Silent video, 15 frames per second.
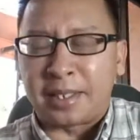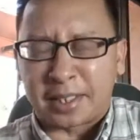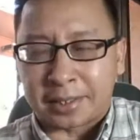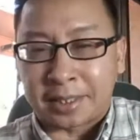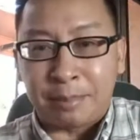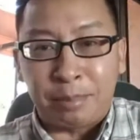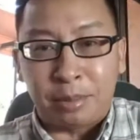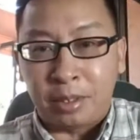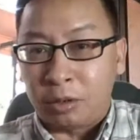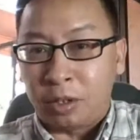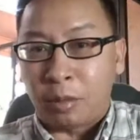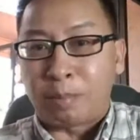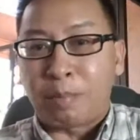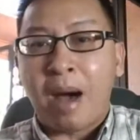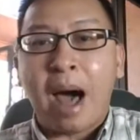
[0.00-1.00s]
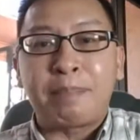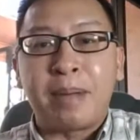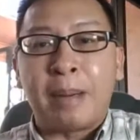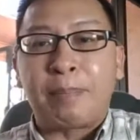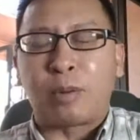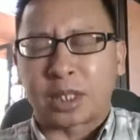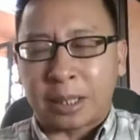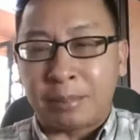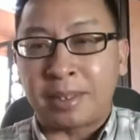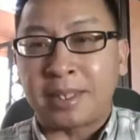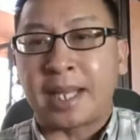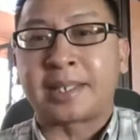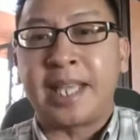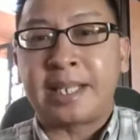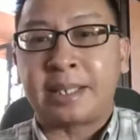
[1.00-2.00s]
a simple little pop-up or something
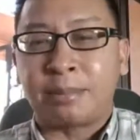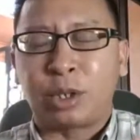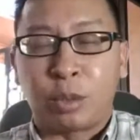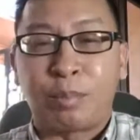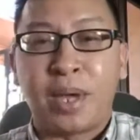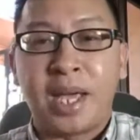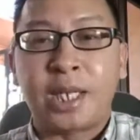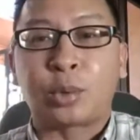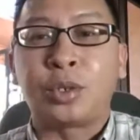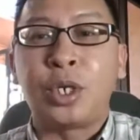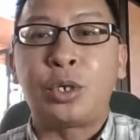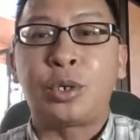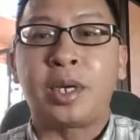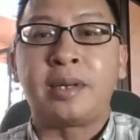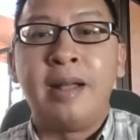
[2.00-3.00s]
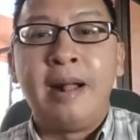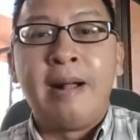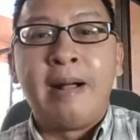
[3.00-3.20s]
that takes them to a page where you can